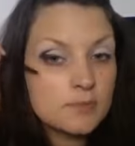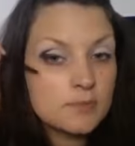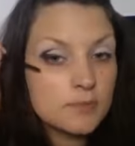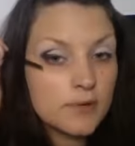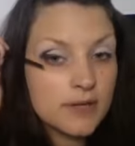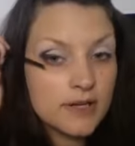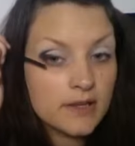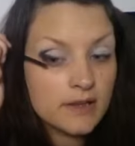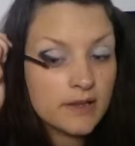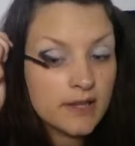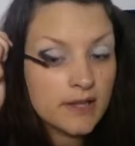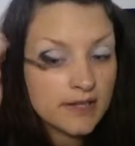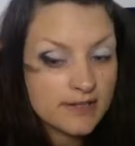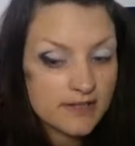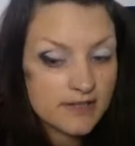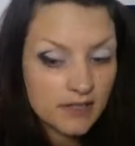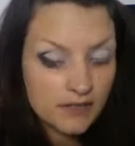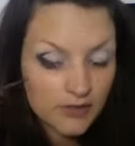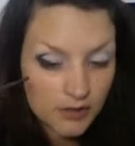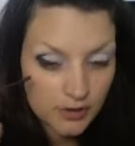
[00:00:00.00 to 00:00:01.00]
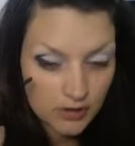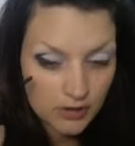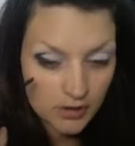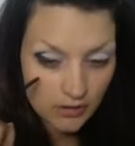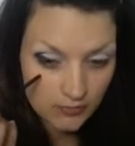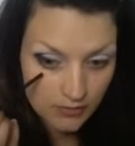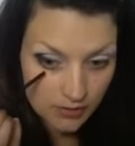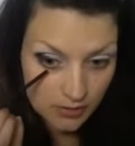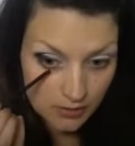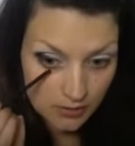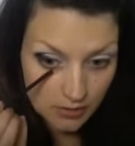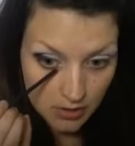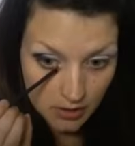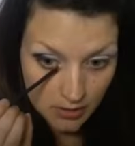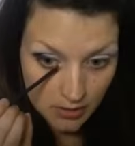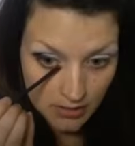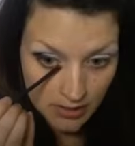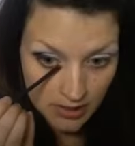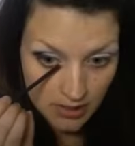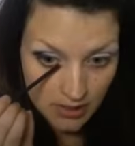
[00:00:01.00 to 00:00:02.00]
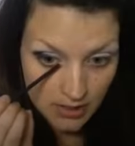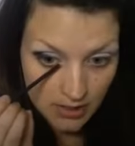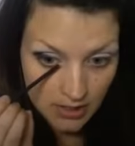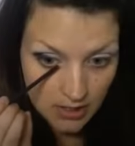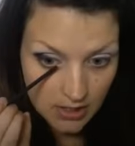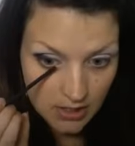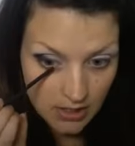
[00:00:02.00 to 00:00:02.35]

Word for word: bring this if you if you look at the